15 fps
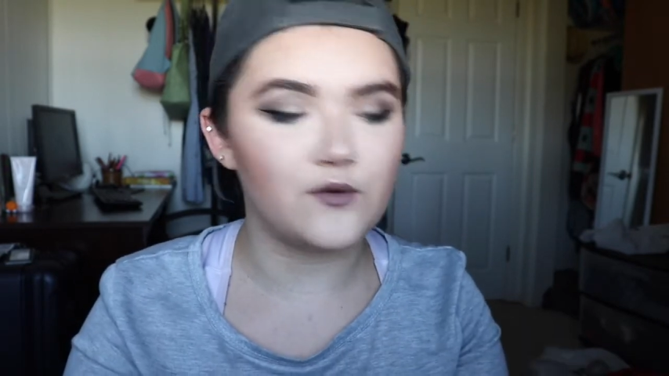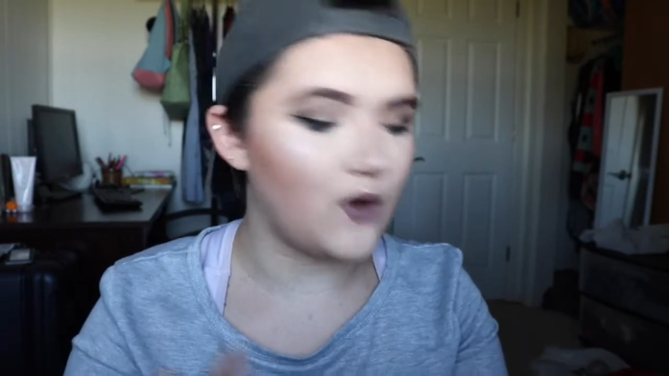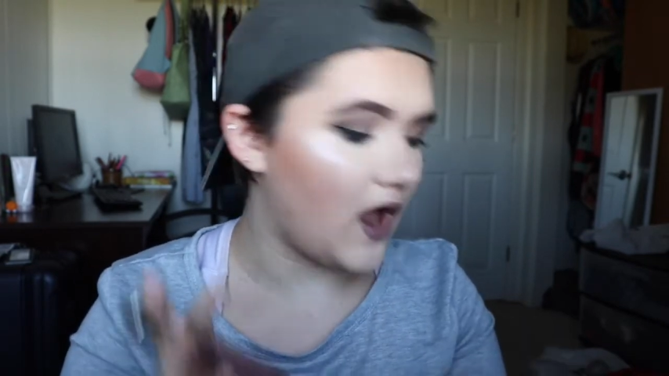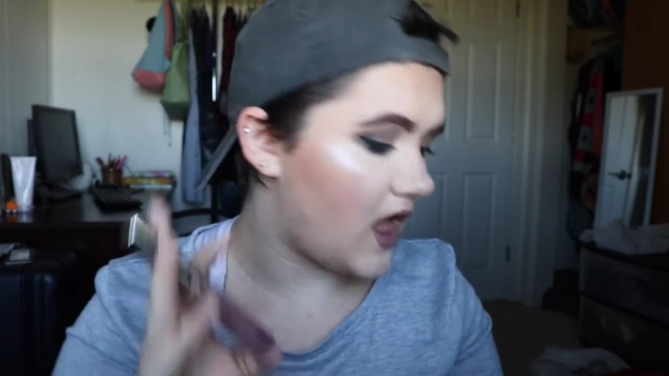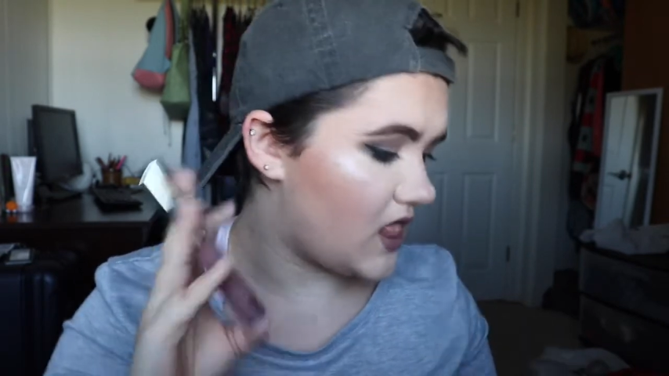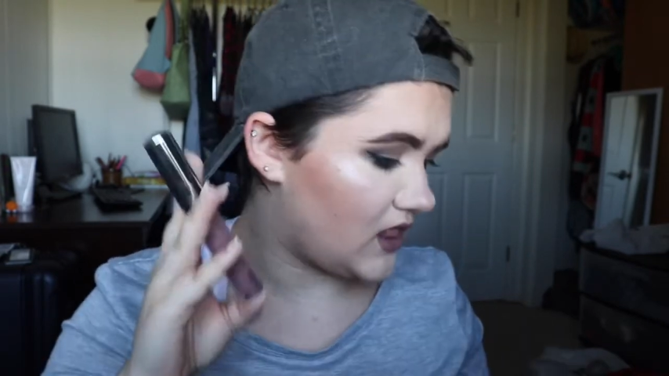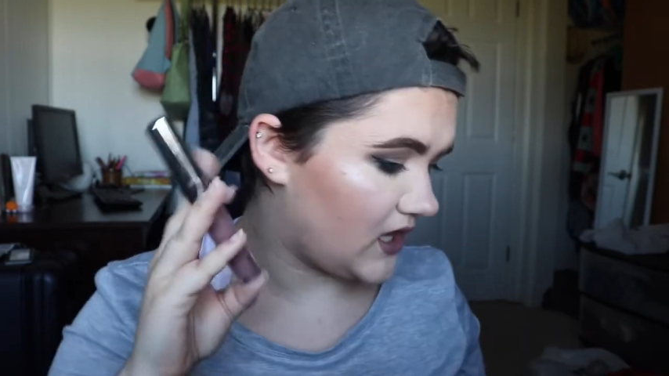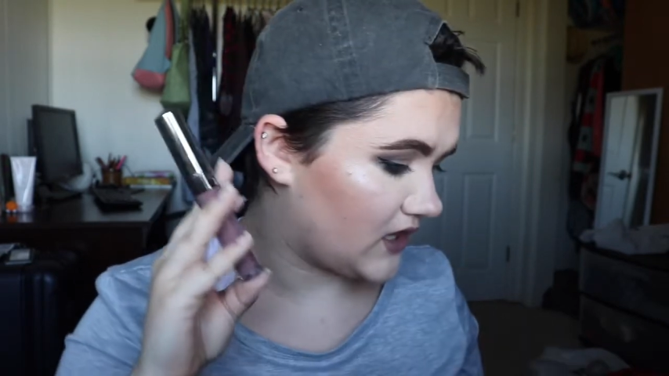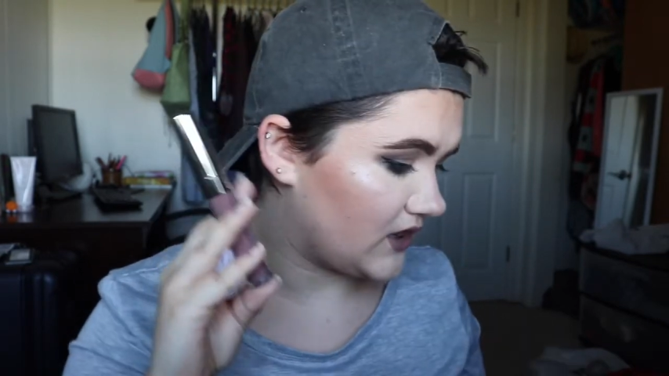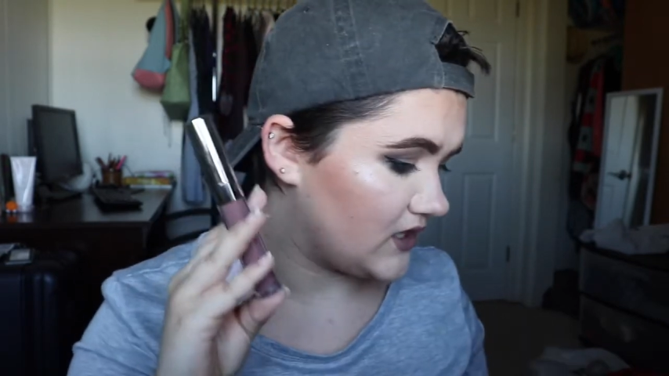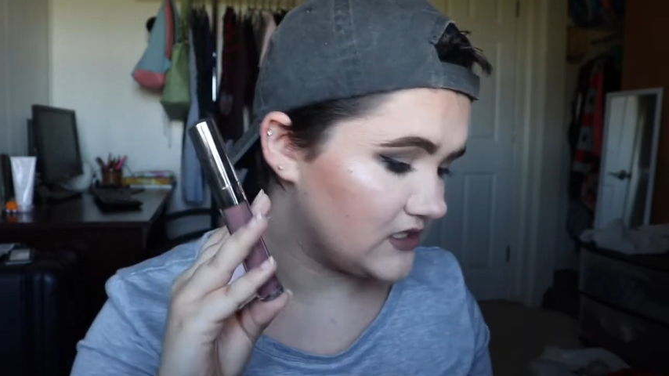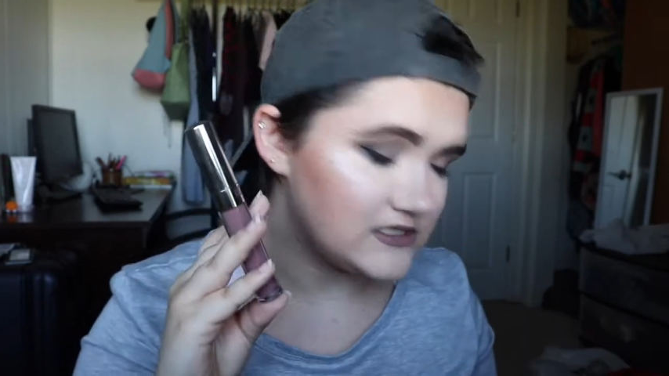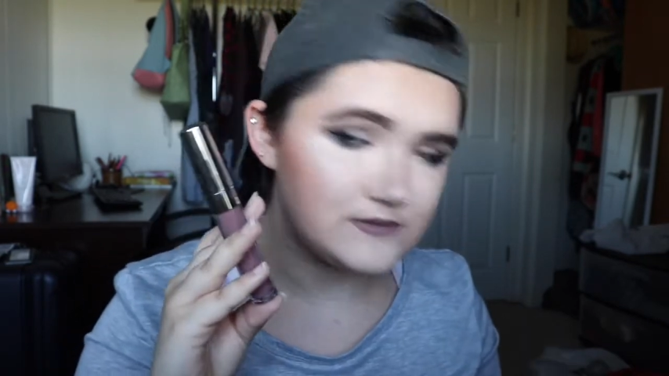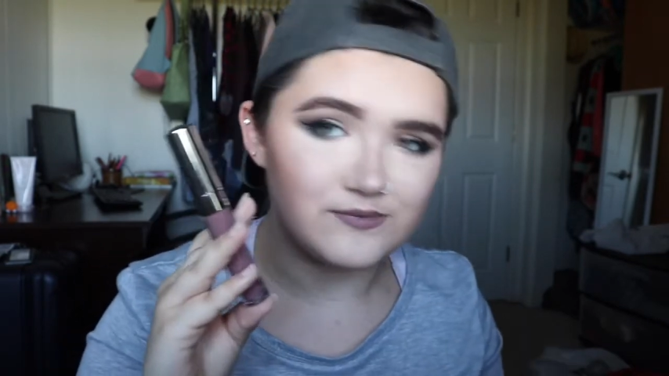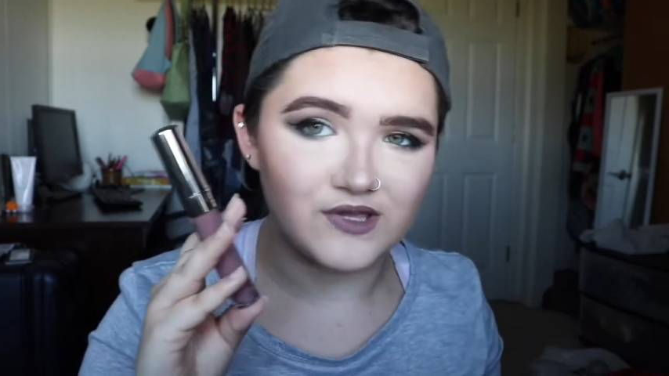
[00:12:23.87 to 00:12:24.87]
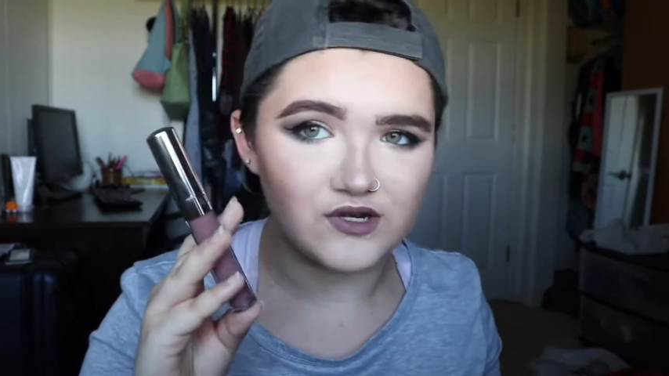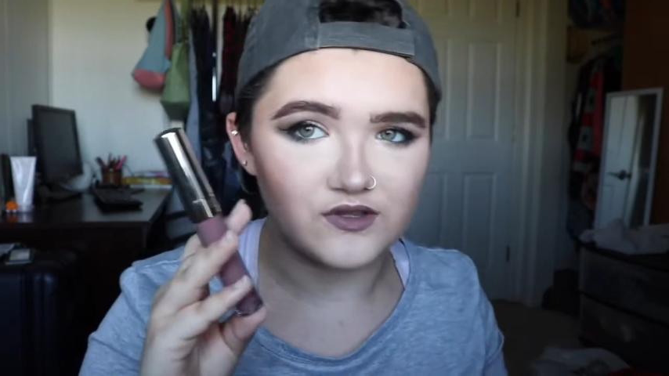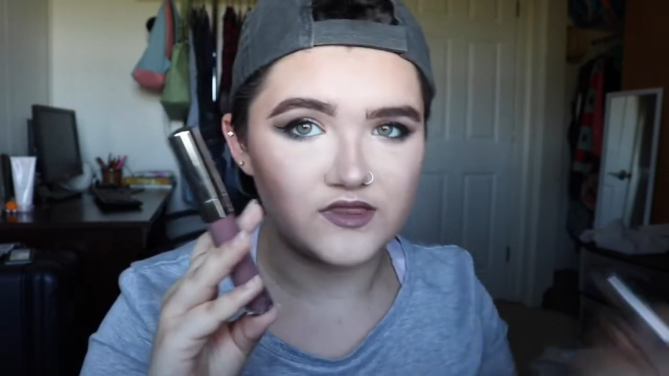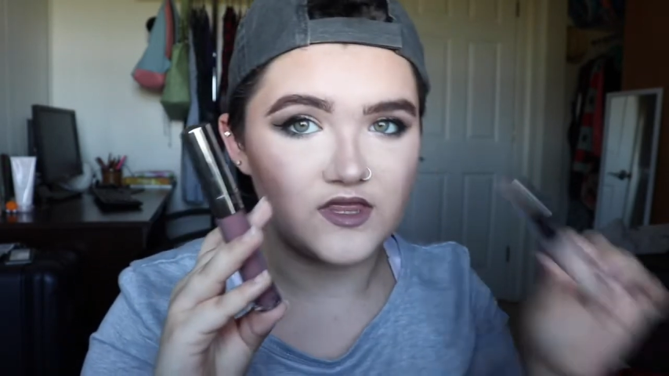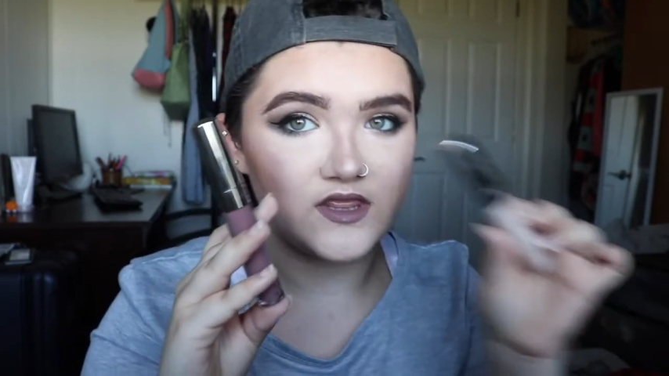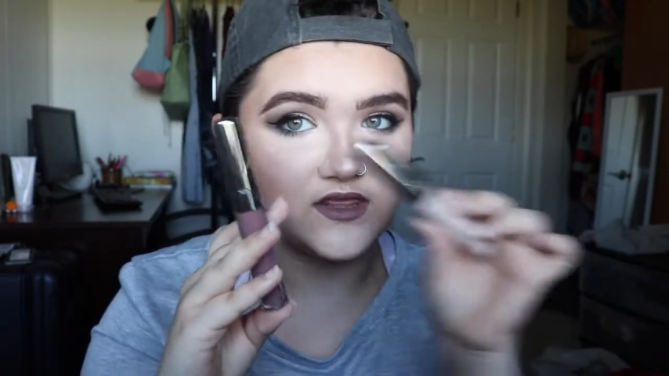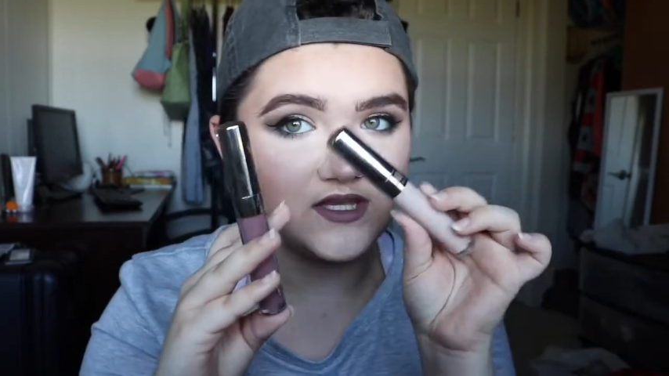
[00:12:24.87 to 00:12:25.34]
why I like this better
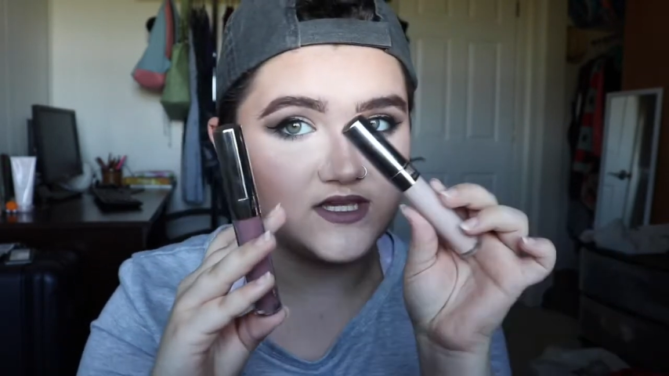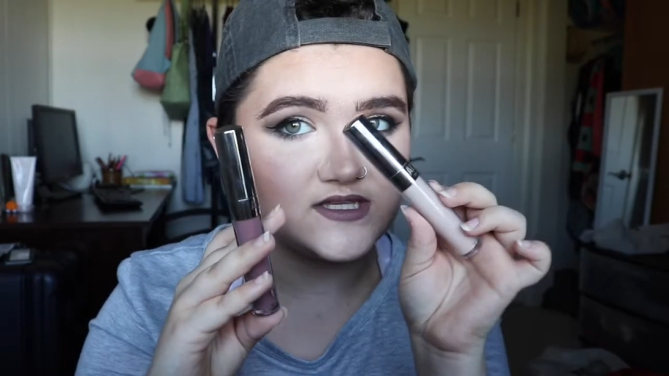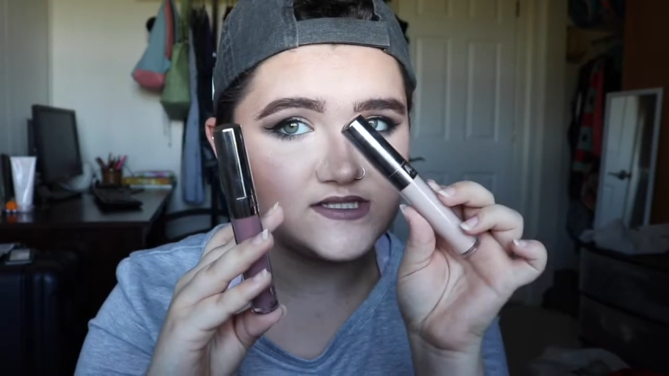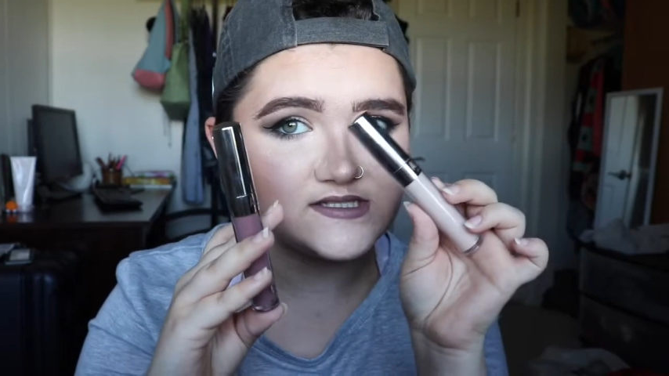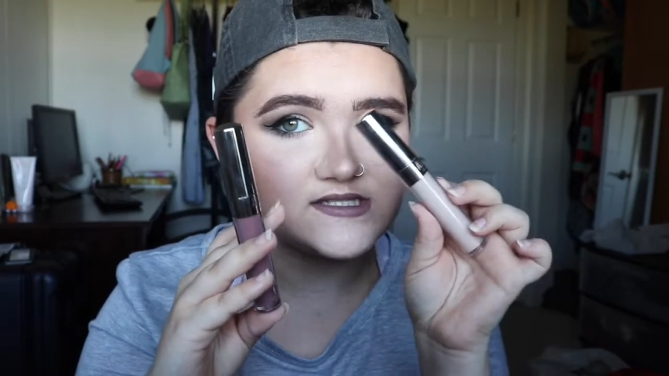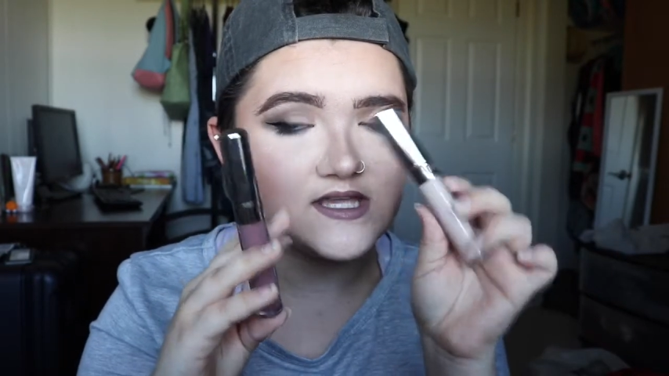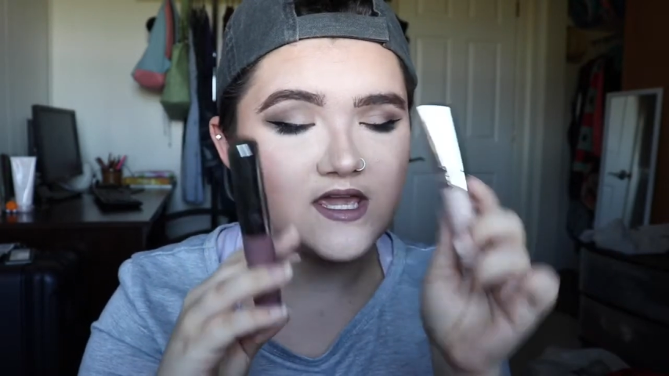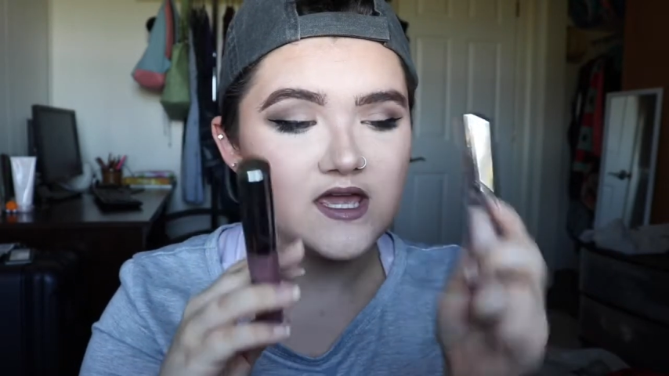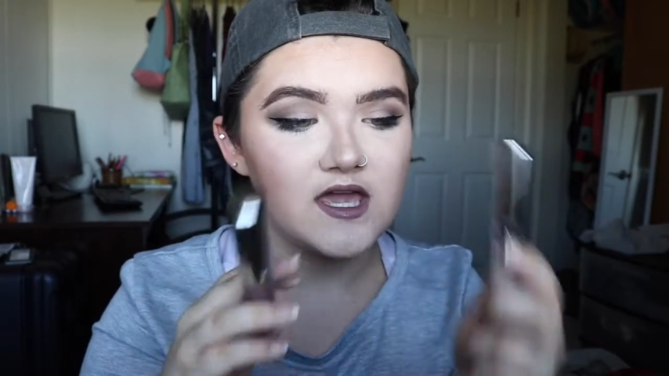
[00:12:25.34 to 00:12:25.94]
than this.